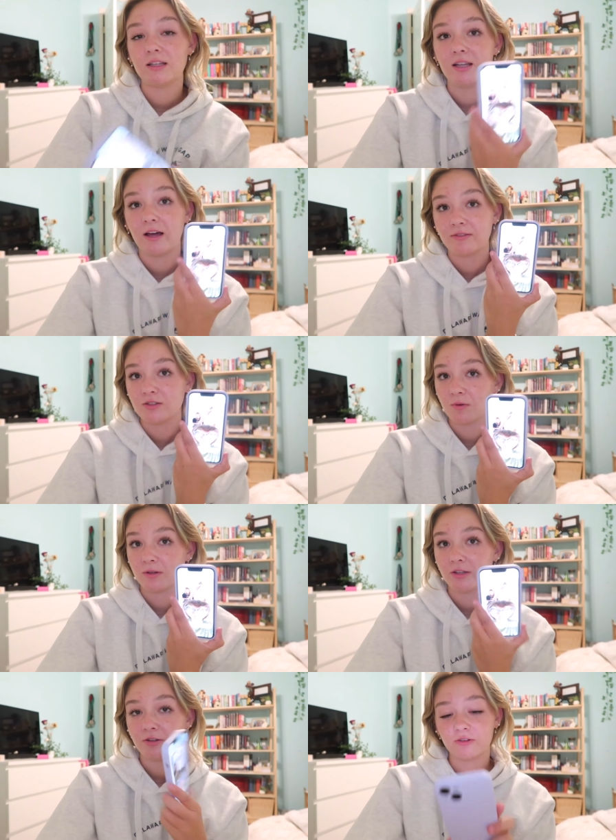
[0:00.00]
eleven
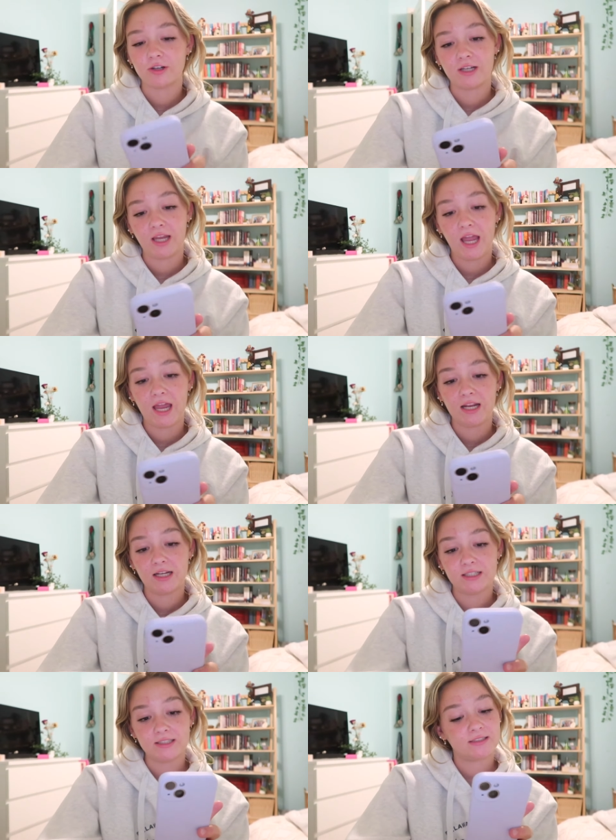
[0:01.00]
twenty-three and
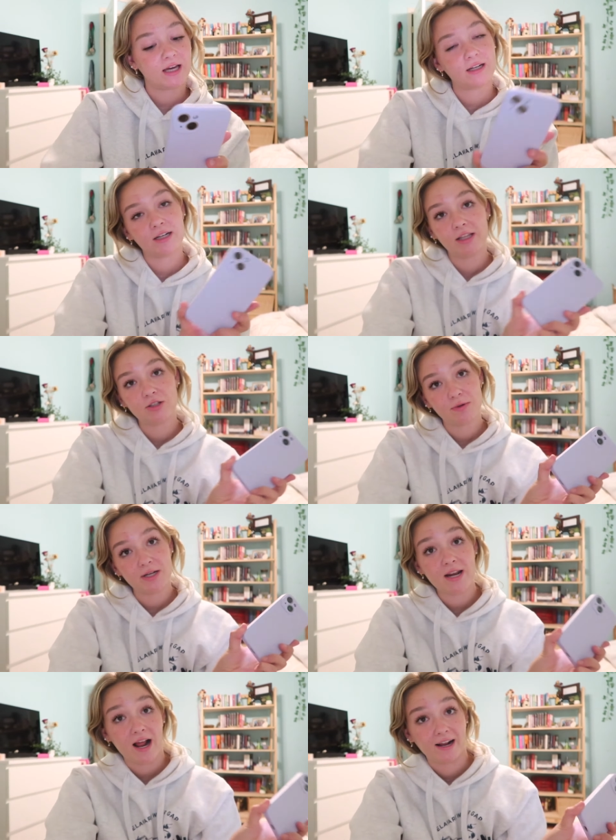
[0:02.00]
it is Saturday the
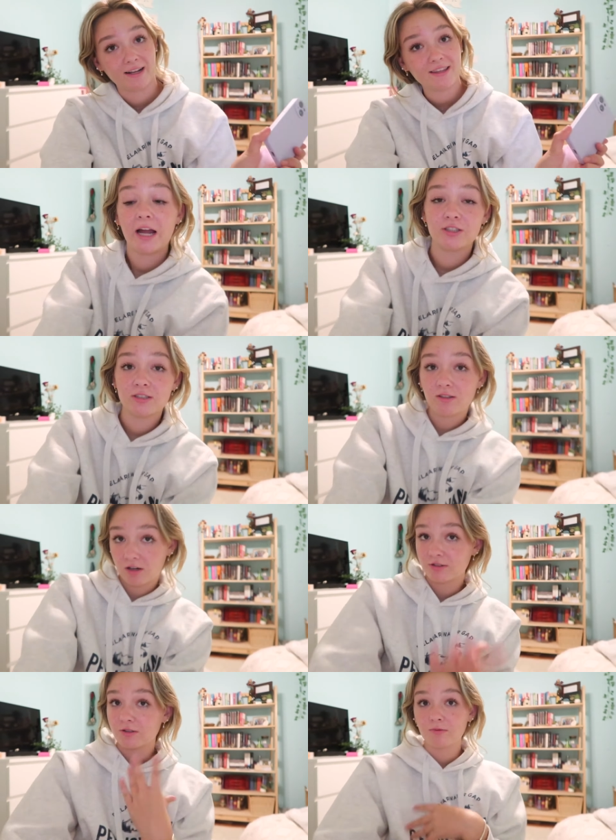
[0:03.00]
twenty-ninth. I just
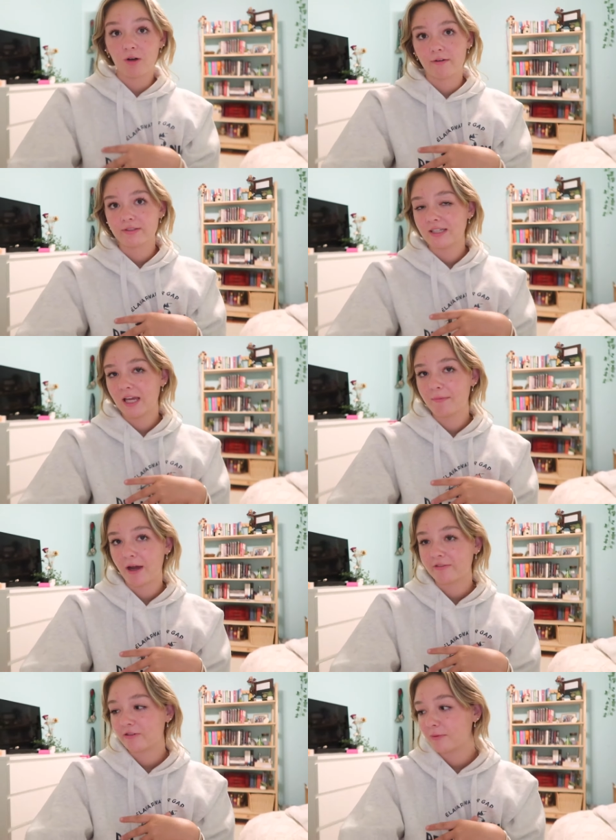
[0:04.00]
also obviously came
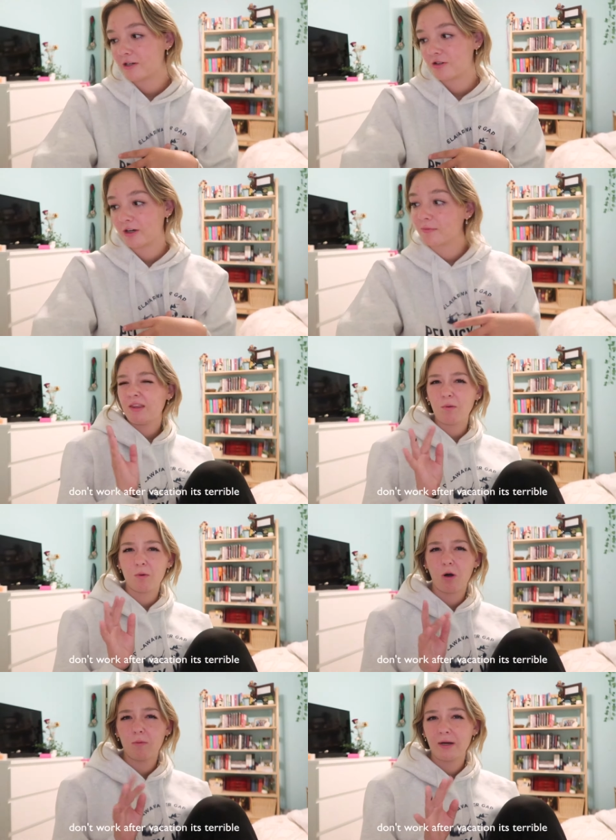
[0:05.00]
back from my trip. I think we
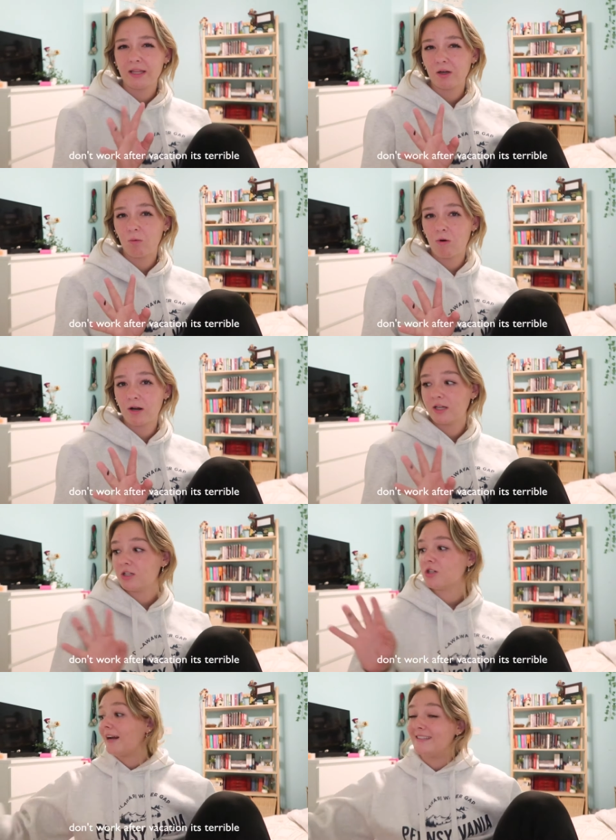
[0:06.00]
were home by like
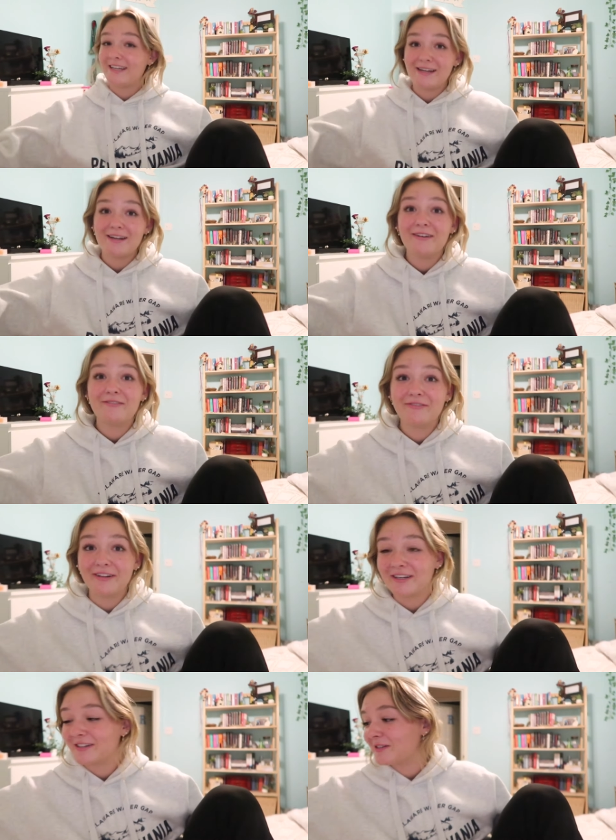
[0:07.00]
one-ish. I did
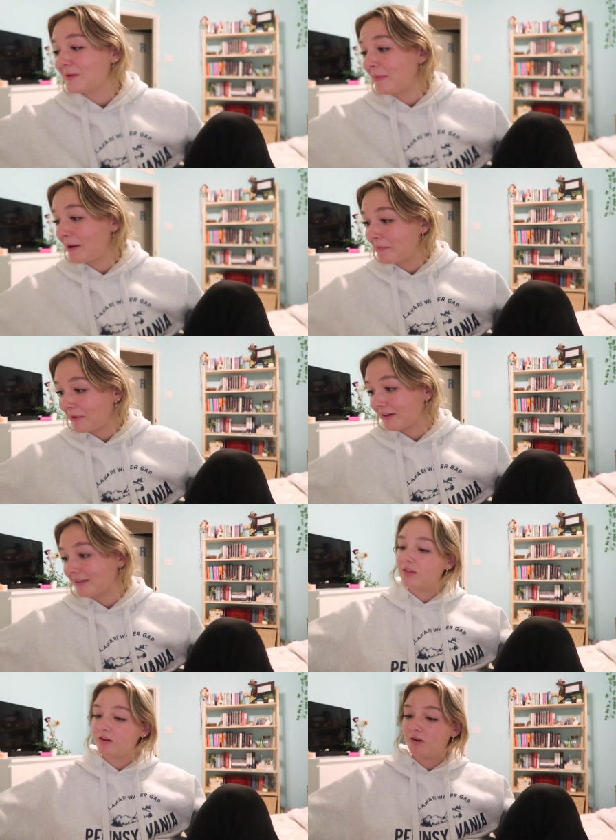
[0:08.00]
finish my book in the